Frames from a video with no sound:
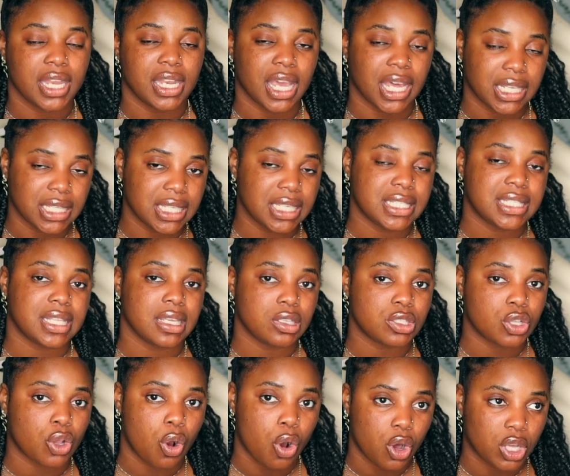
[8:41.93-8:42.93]
Now, these
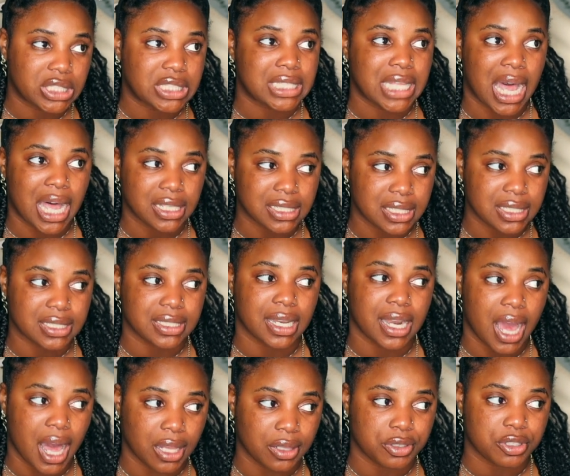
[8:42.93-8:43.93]
things cost thousands of
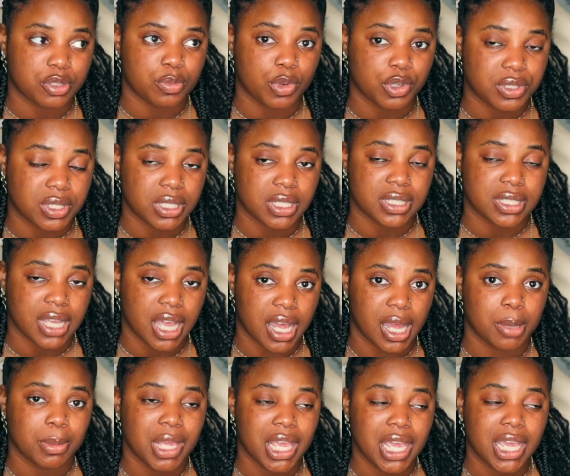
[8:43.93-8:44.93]
dollars most of the
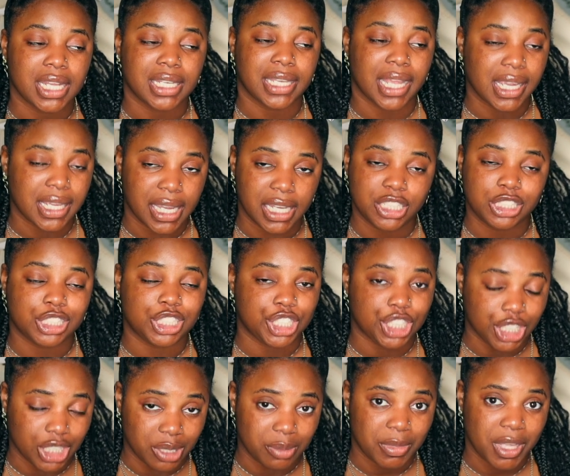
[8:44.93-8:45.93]
time. They ain't
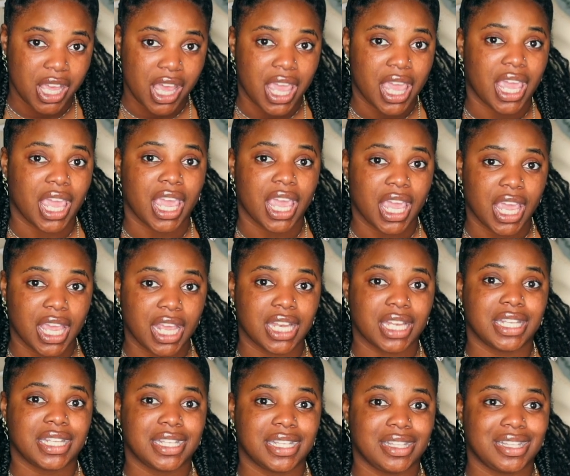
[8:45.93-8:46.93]
cheap,
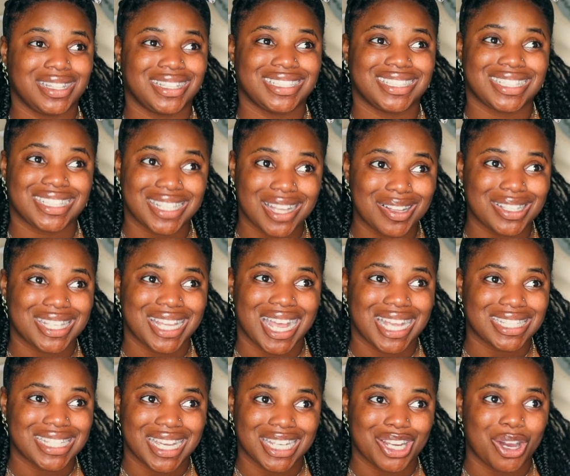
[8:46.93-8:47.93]
and
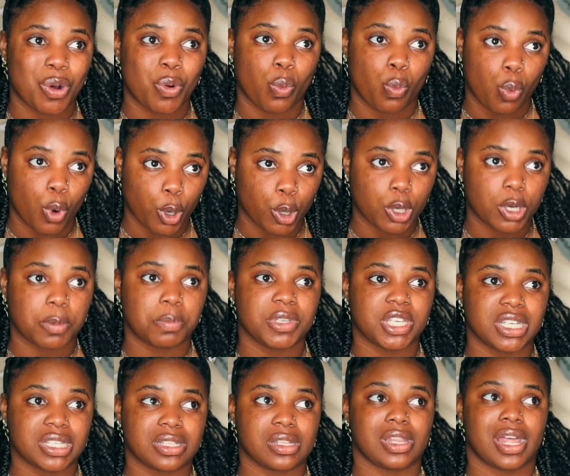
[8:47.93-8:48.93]
sometimes they don't work
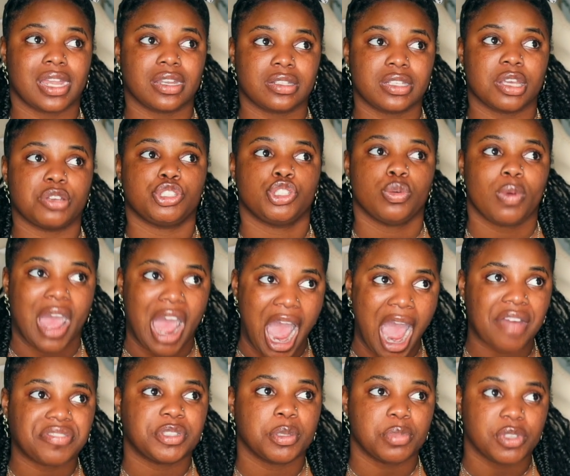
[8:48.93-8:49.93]
because a lot of times you
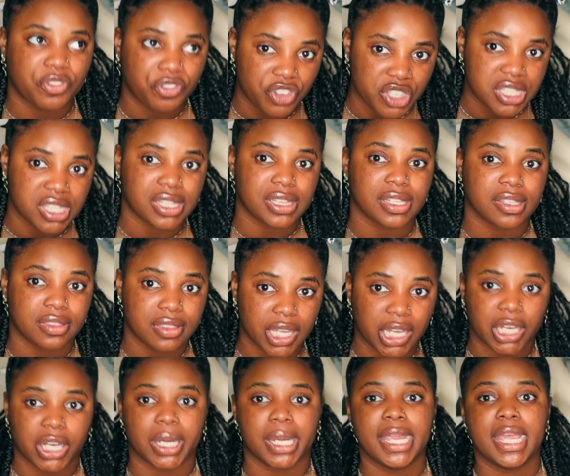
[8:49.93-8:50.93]
have to be physically
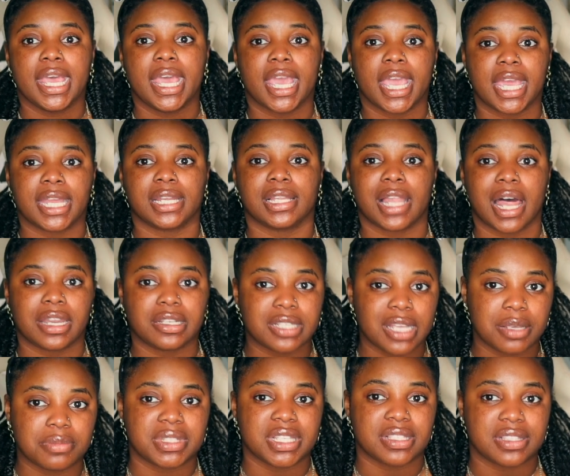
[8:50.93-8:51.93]
there, and a lot of
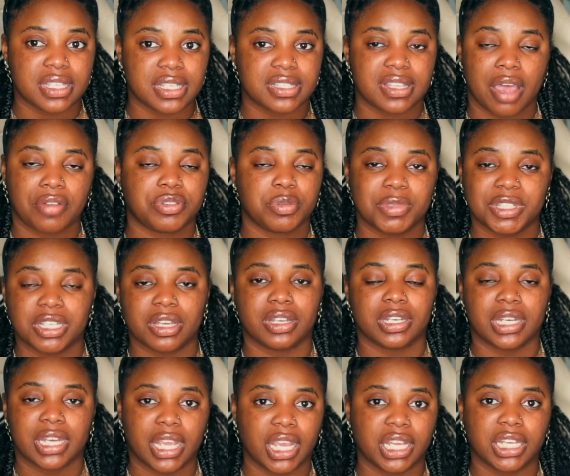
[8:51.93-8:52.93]
times these things have to be
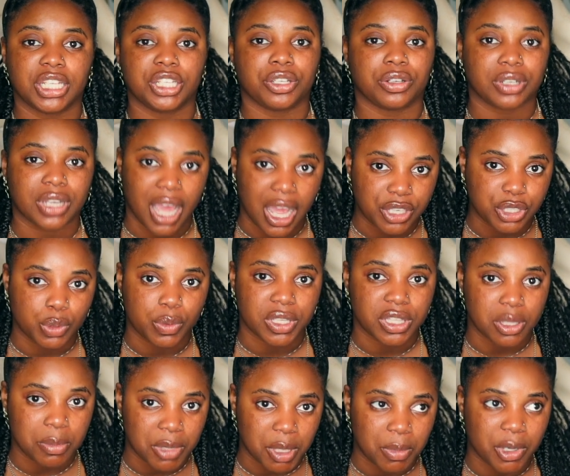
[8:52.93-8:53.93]
done in Haiti. You're not
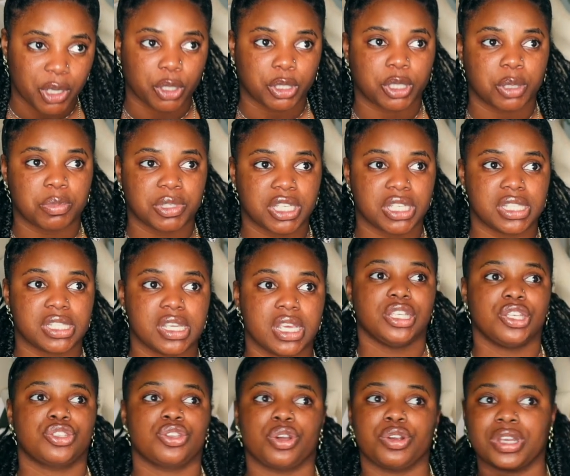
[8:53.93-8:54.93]
doing them in America because
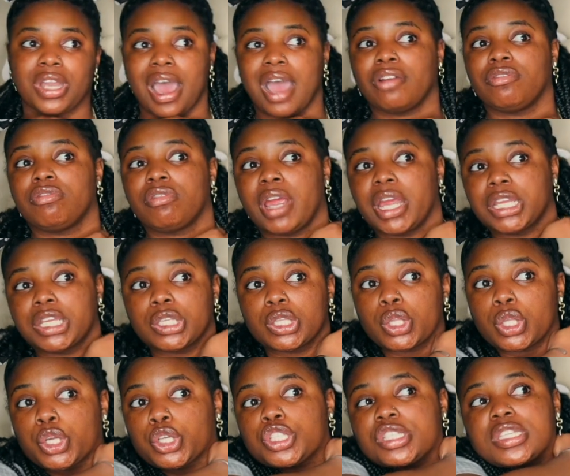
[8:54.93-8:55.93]
these are not
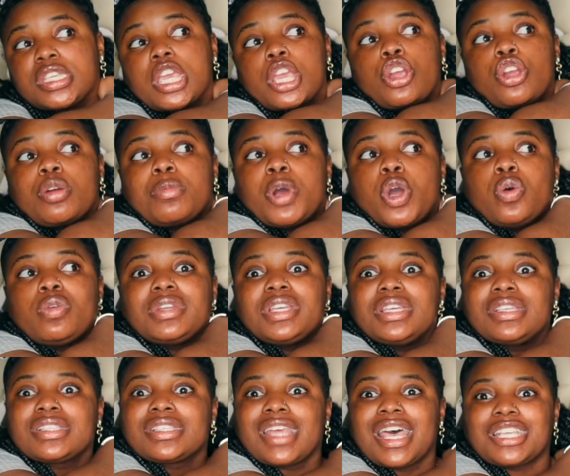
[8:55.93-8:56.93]
regular
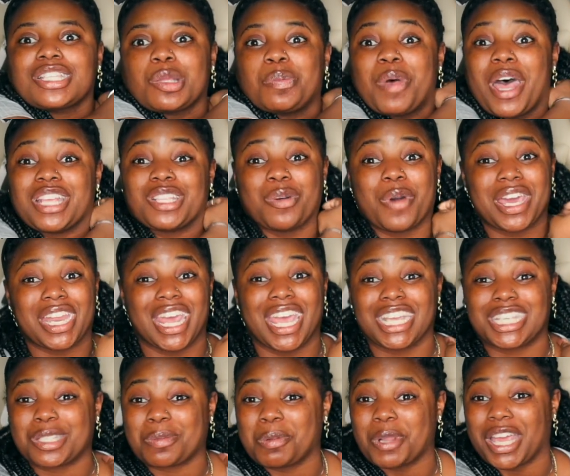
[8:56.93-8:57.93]
ceremonies. That's the best way to
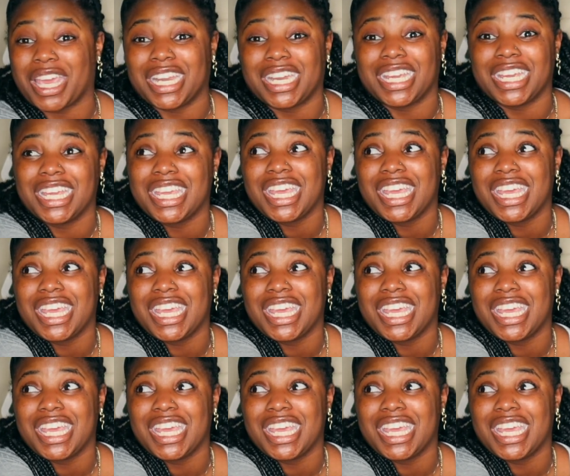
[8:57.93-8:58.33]
explain it.